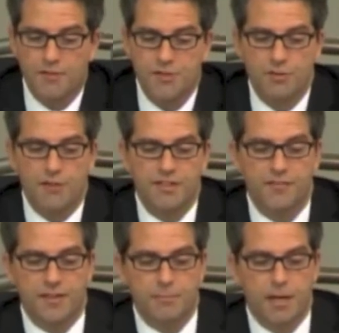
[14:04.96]
buffs who have
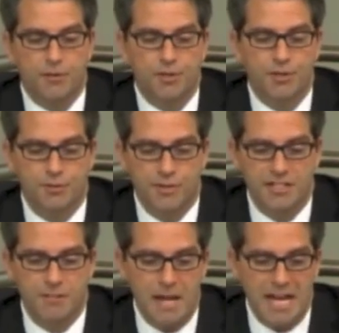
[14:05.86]
nothing better to do
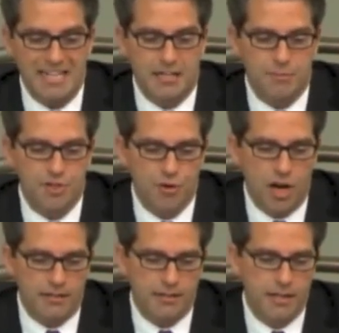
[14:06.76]
than debate and
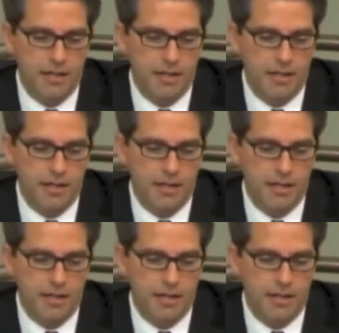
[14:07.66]
obstruct.